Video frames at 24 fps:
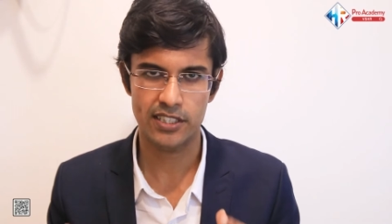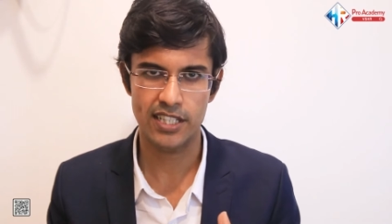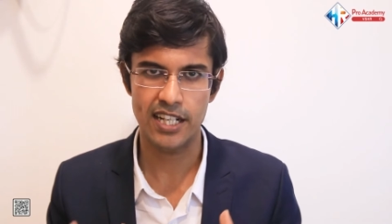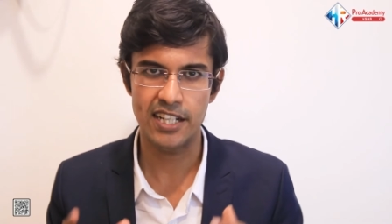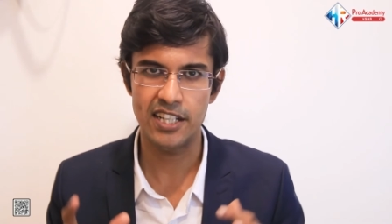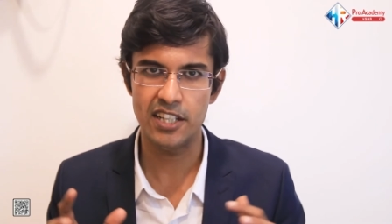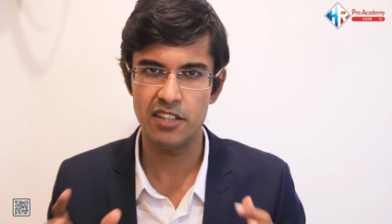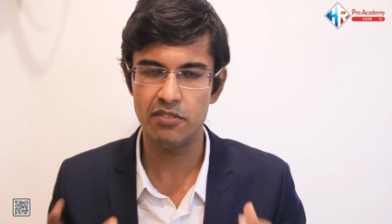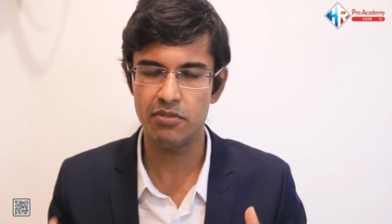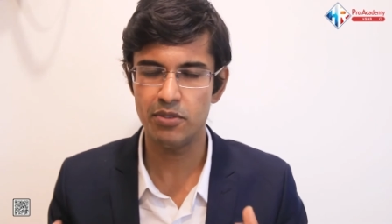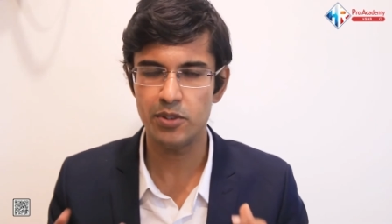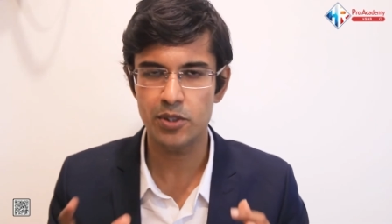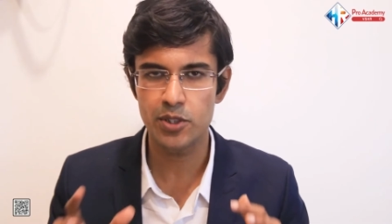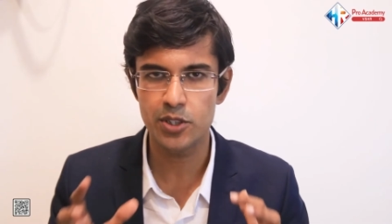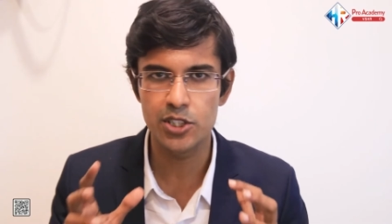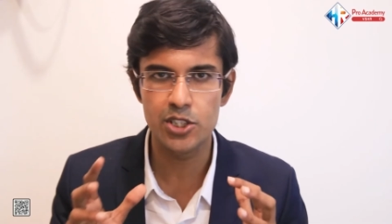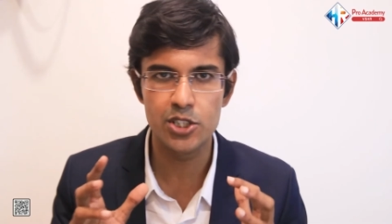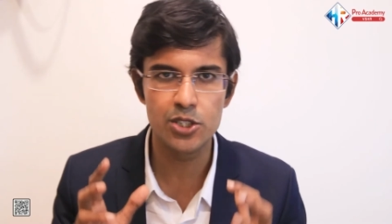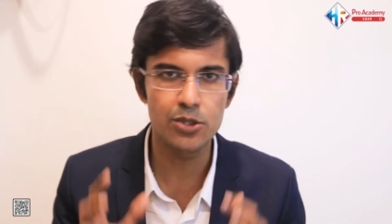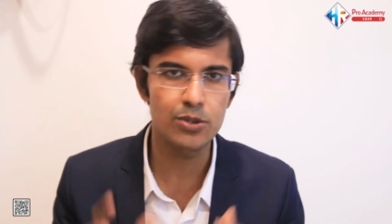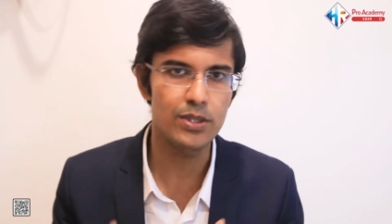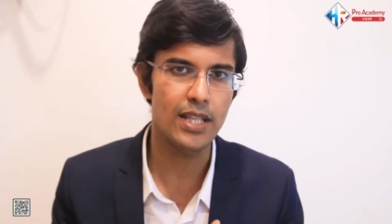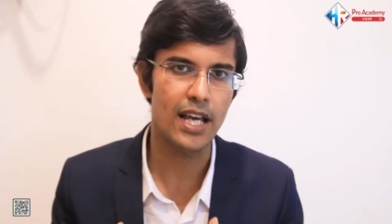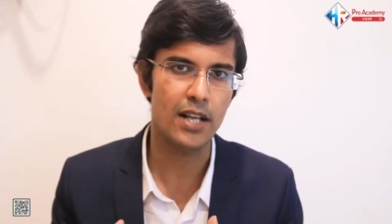And if you could
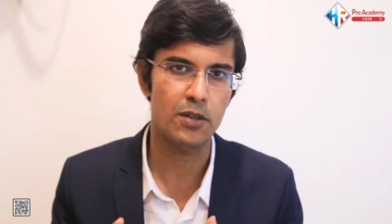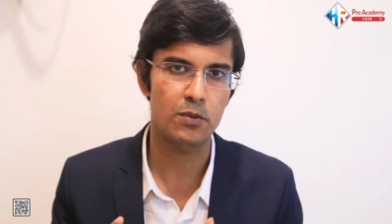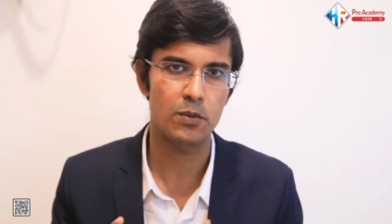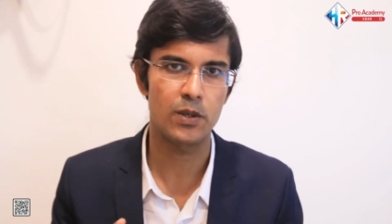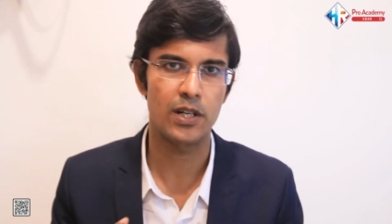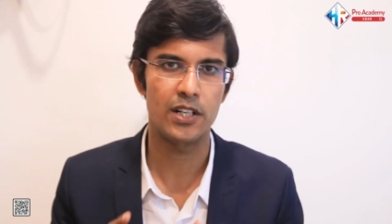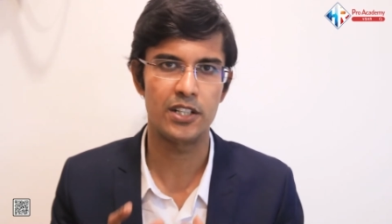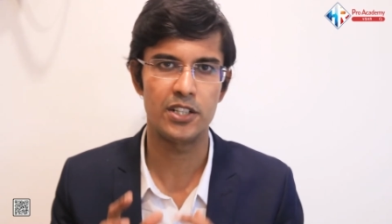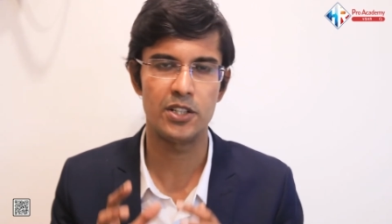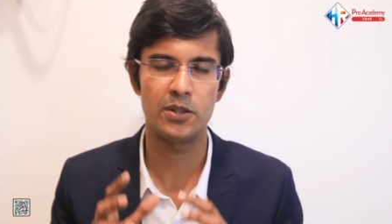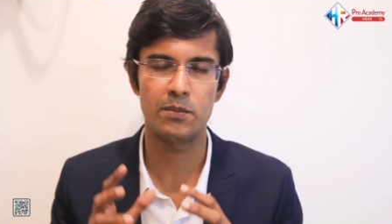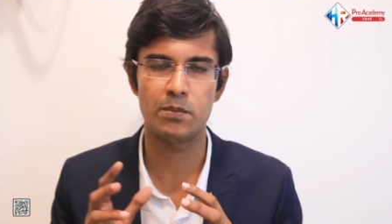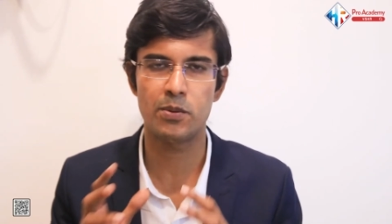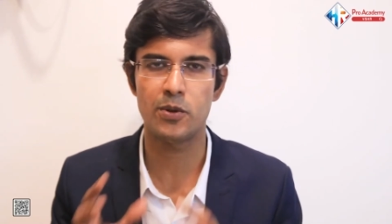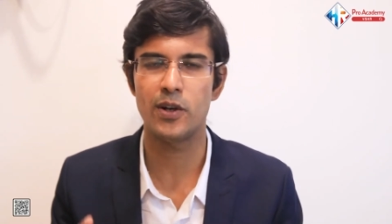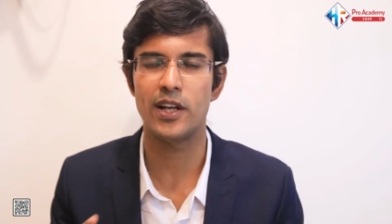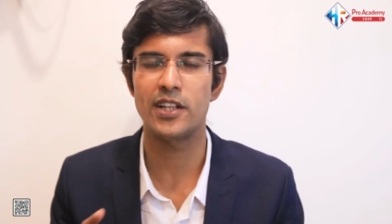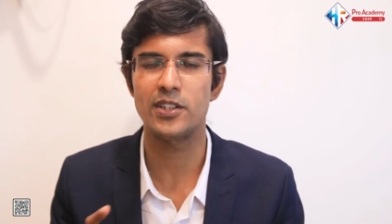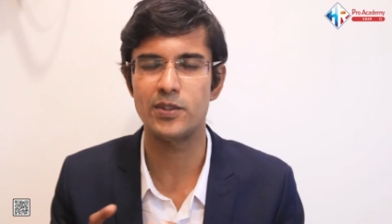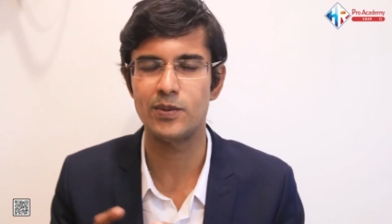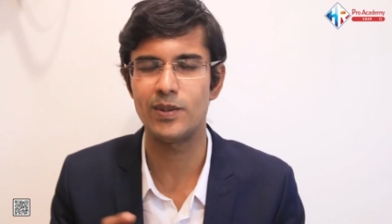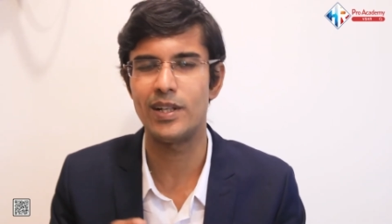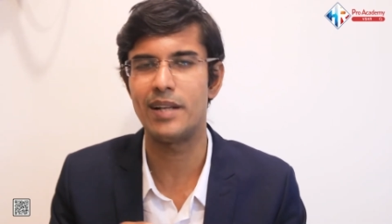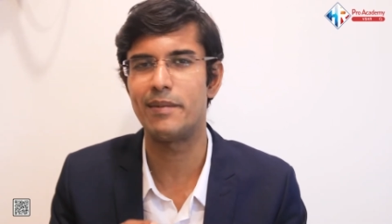do that one, your
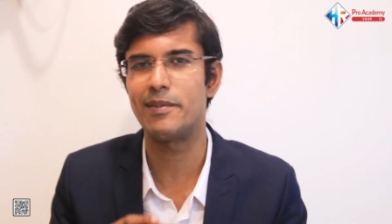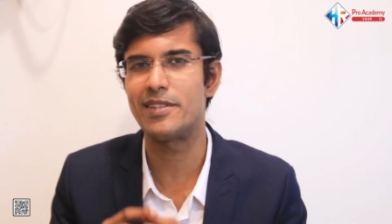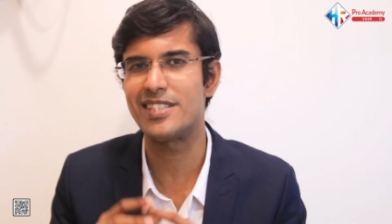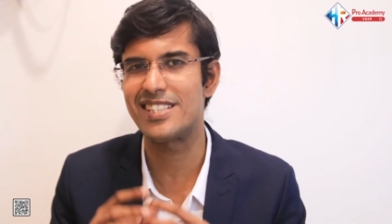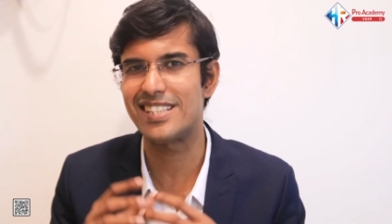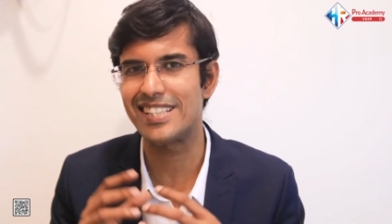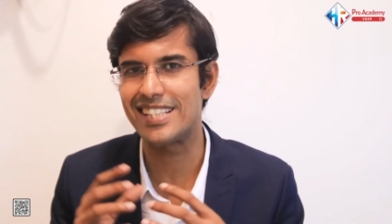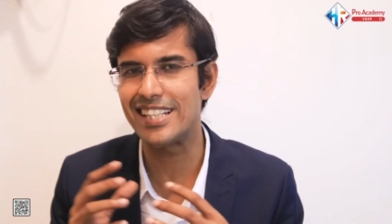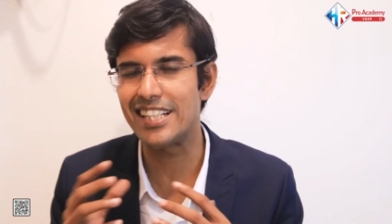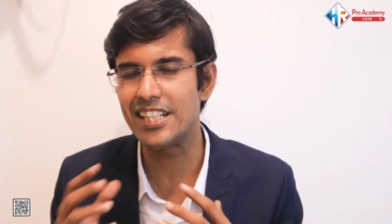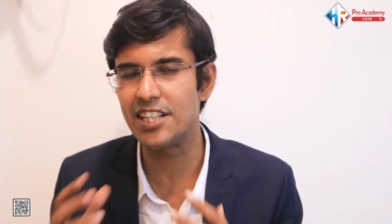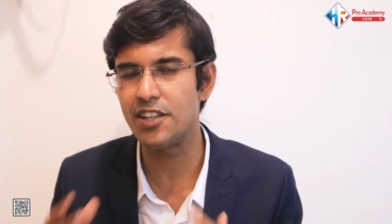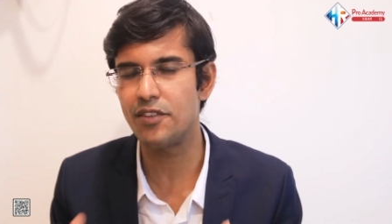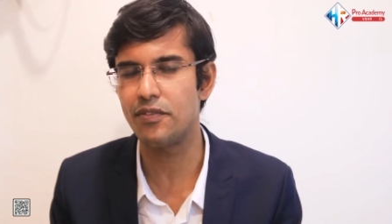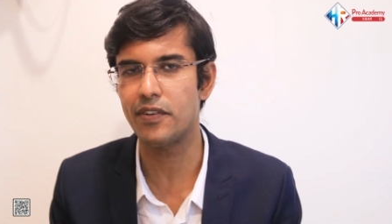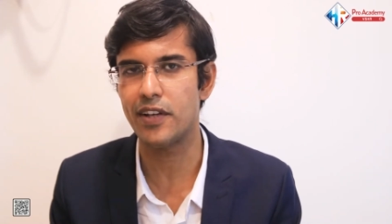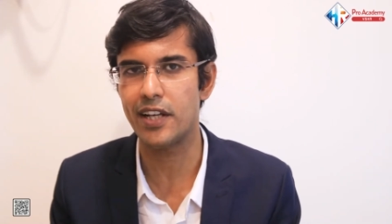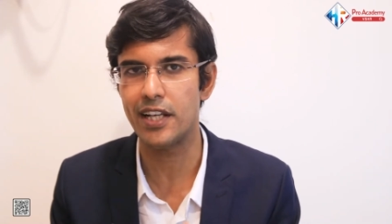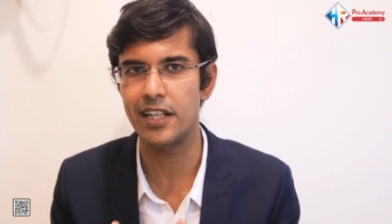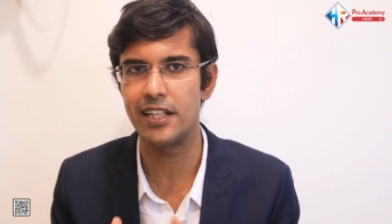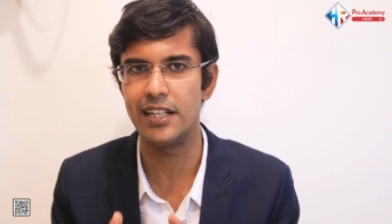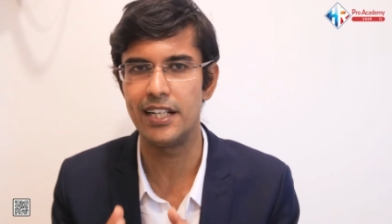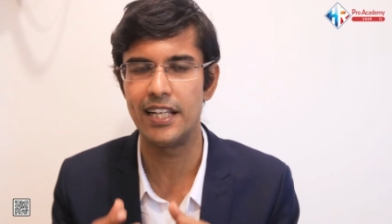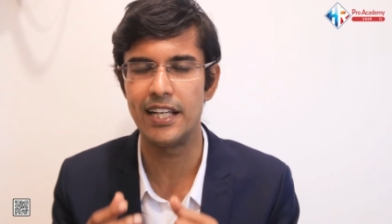product will have a
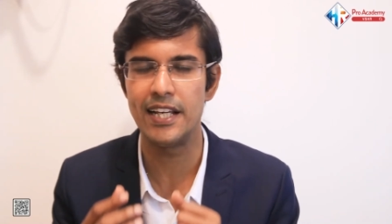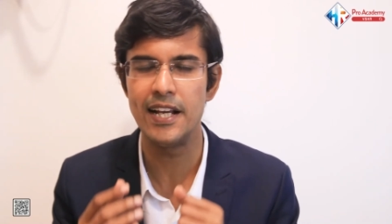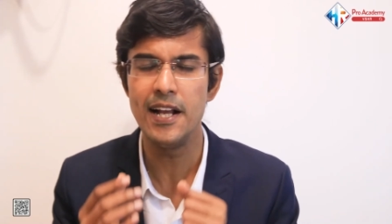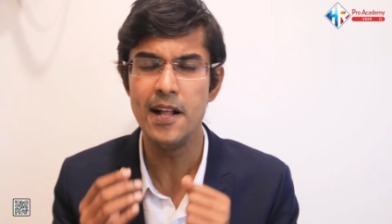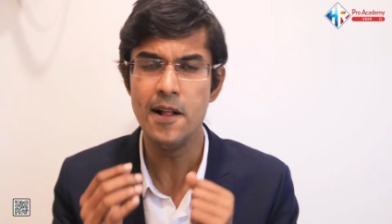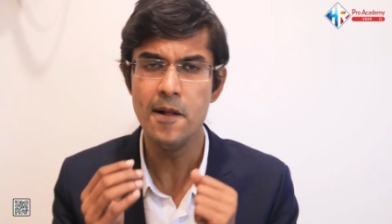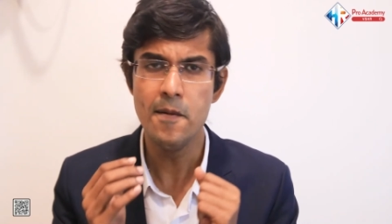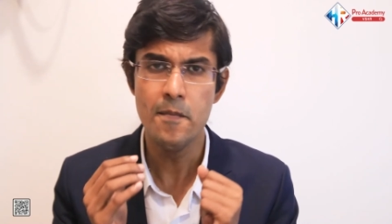significantly